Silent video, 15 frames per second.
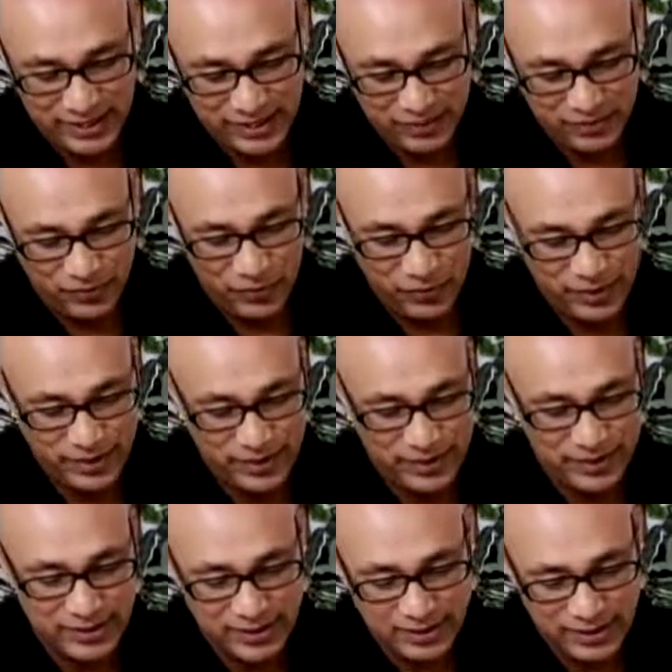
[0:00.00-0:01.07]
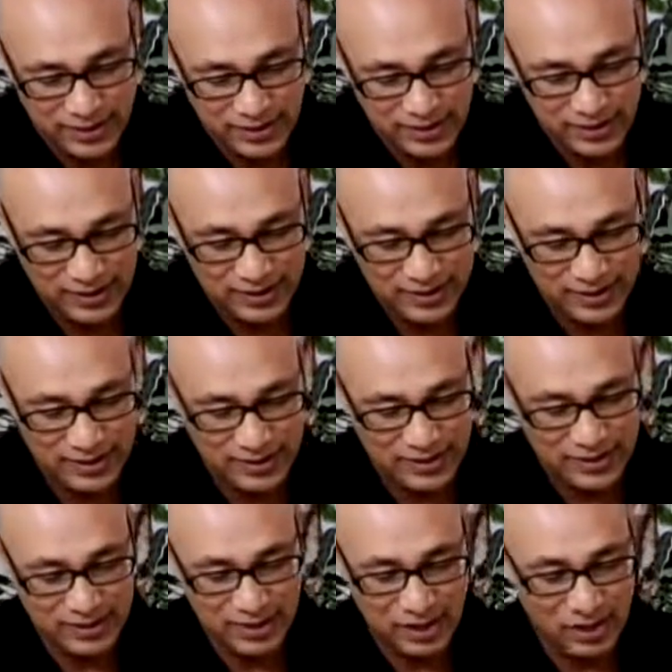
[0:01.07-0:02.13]
in 4 years
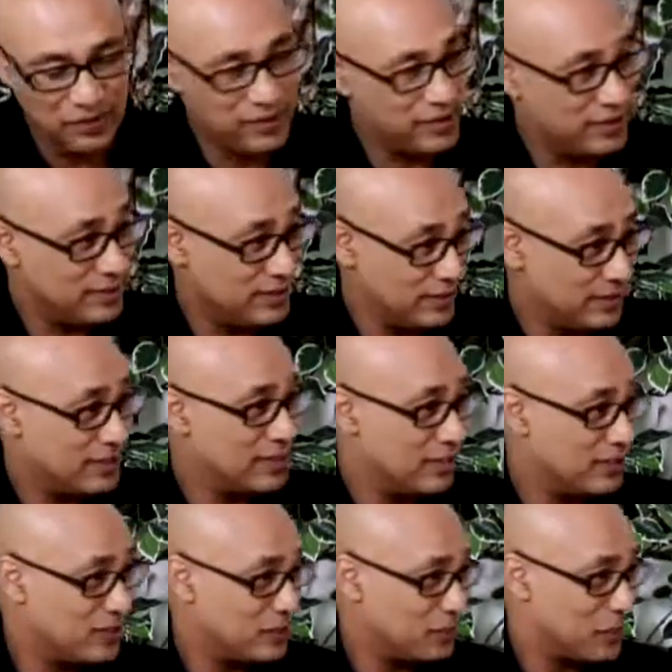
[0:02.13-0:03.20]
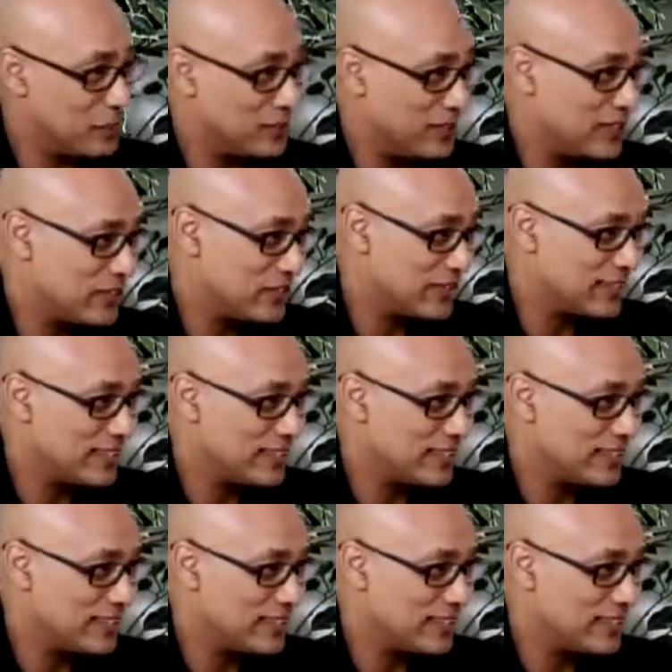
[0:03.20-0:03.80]
is haunting the population.